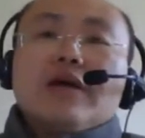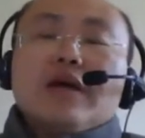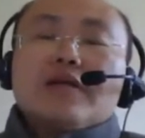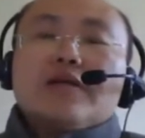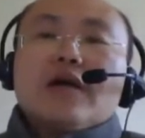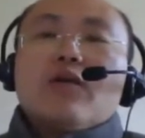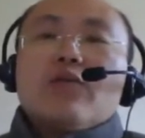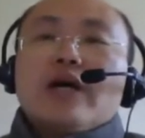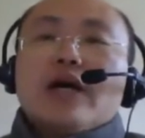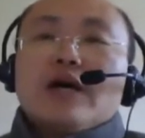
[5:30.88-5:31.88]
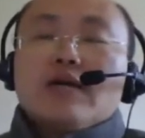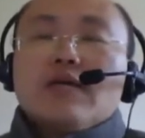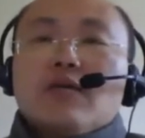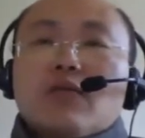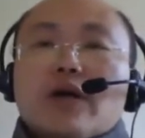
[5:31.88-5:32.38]
And now we are
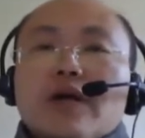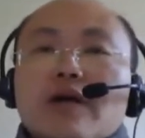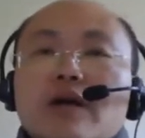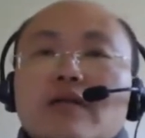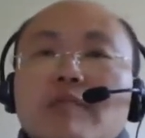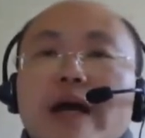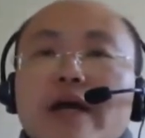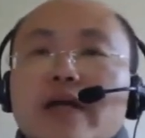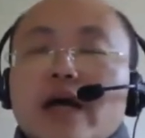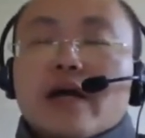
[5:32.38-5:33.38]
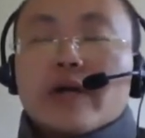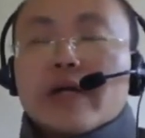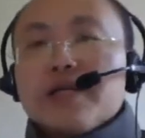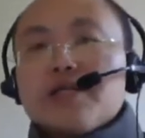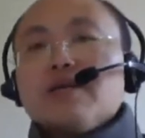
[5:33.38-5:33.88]
working on the packet
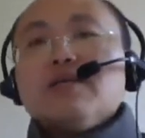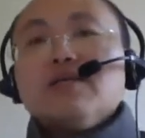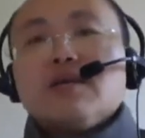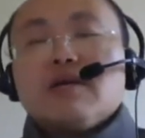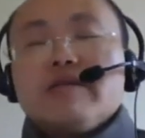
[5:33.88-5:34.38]
aggregation